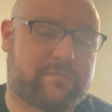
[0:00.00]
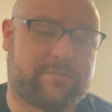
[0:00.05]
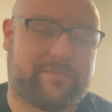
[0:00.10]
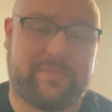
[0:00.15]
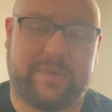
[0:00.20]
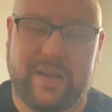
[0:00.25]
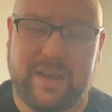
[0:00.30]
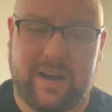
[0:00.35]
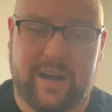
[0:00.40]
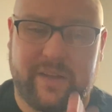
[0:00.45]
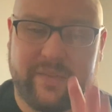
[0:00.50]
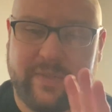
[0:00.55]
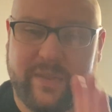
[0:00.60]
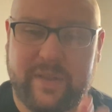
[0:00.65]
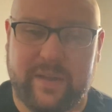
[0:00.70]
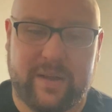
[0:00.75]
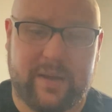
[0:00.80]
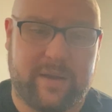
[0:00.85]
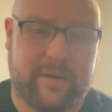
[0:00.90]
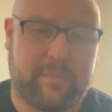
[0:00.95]
beyond
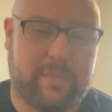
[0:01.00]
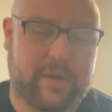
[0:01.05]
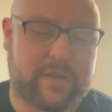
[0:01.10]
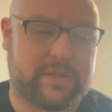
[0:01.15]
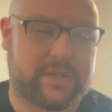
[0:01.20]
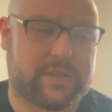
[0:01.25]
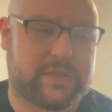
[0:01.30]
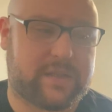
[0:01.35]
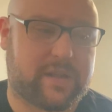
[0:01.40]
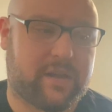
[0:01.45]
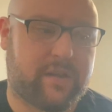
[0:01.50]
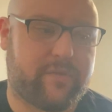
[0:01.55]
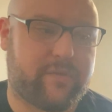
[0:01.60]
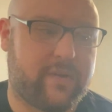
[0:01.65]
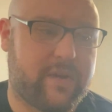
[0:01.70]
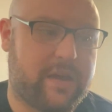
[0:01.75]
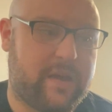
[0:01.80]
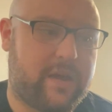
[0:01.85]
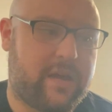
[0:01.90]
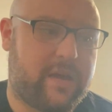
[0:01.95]
the budget stuff,
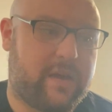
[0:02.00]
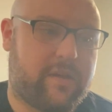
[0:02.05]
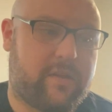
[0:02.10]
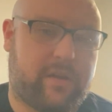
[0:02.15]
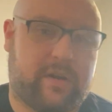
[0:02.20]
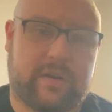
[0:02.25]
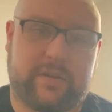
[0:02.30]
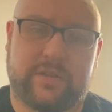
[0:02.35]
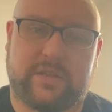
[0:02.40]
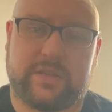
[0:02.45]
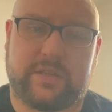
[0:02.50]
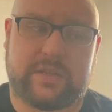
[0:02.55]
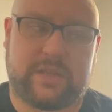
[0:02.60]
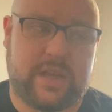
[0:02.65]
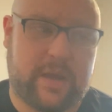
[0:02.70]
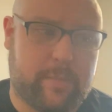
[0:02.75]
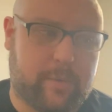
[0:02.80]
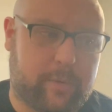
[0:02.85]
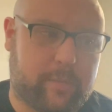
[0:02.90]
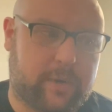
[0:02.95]
there's the
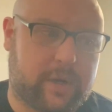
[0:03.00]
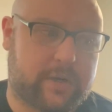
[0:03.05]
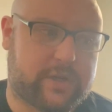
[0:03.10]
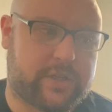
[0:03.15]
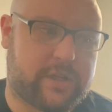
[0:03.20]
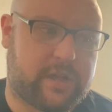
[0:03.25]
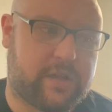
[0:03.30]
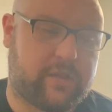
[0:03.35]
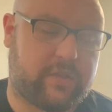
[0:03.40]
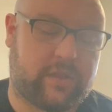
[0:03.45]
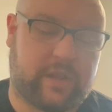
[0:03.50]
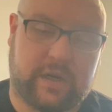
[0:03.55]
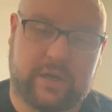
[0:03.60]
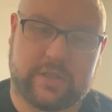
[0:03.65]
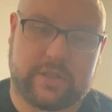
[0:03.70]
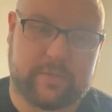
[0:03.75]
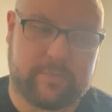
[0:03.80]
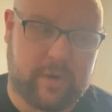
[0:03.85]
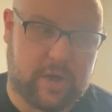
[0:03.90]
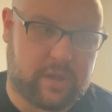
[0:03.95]
Saber Merchant, there's
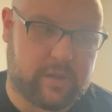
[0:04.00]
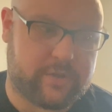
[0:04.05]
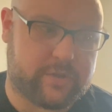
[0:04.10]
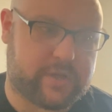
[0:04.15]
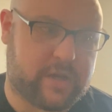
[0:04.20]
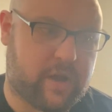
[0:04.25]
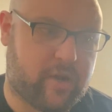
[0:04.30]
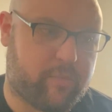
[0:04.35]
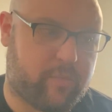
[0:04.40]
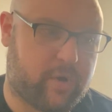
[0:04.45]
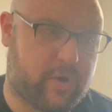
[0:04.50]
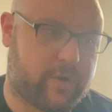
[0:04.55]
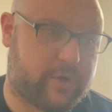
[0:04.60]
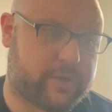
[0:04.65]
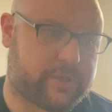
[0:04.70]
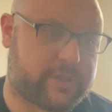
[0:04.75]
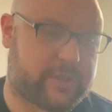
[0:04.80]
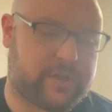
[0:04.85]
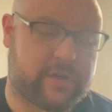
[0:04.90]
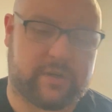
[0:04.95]
Smuggler's
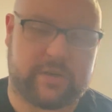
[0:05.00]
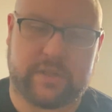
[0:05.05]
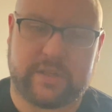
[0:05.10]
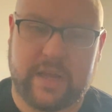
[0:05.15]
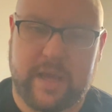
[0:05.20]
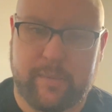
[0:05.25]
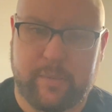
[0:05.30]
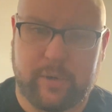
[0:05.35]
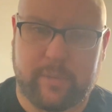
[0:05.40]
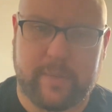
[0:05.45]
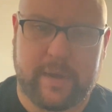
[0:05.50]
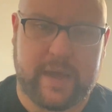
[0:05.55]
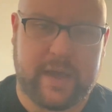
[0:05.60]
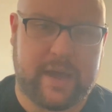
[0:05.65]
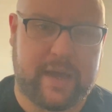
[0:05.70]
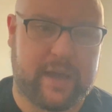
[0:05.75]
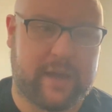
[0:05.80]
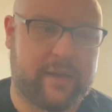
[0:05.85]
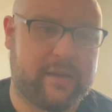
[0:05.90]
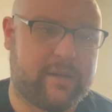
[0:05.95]
Outpost, there's Saber
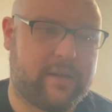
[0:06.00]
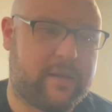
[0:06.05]
Bay.